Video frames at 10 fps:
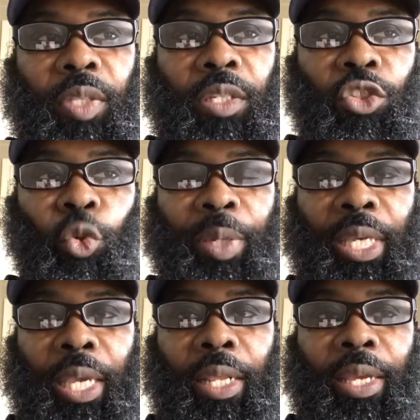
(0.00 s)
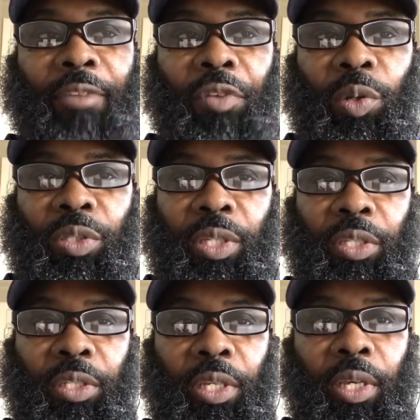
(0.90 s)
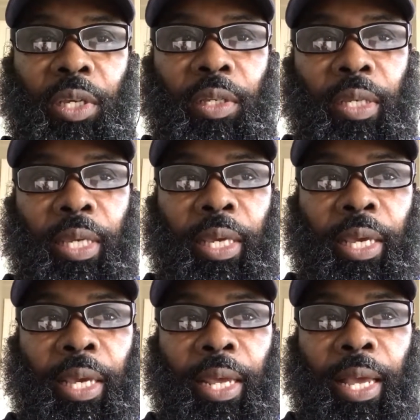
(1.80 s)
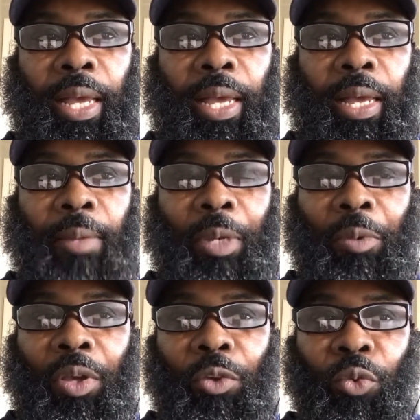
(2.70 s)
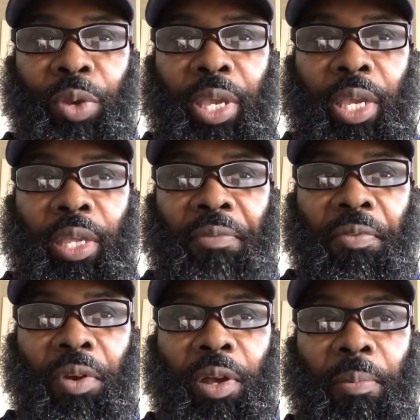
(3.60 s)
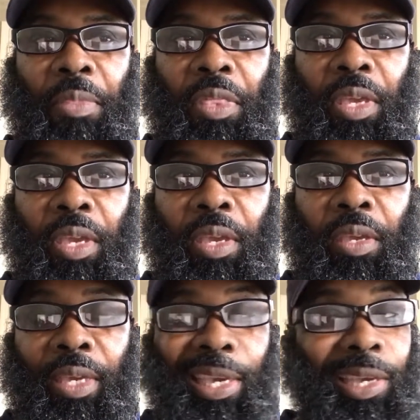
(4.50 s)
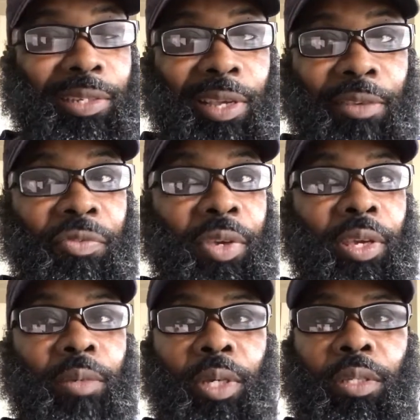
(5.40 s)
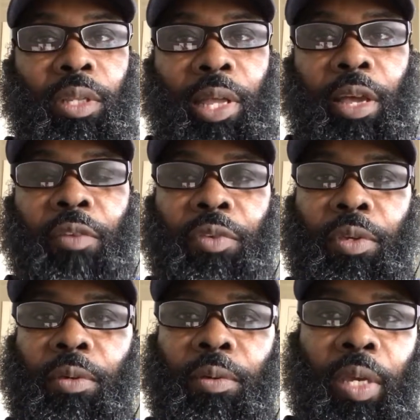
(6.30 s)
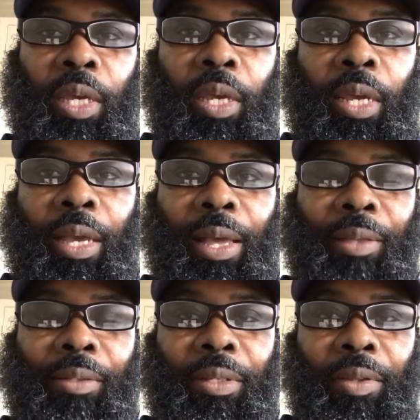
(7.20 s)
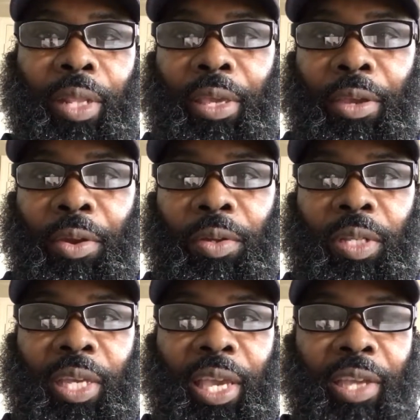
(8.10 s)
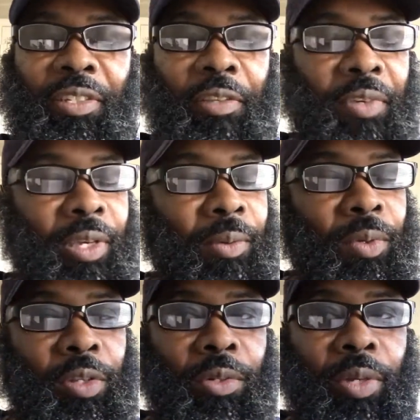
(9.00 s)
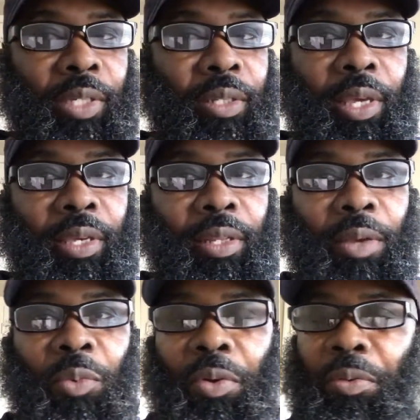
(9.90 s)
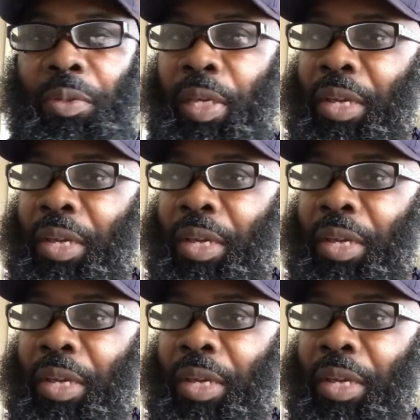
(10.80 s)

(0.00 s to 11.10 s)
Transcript: So, beginning at verse 16, uh, I'm going to read from the KJV because a lot of you uh, still adhere to the KJV. I won't address that. I won't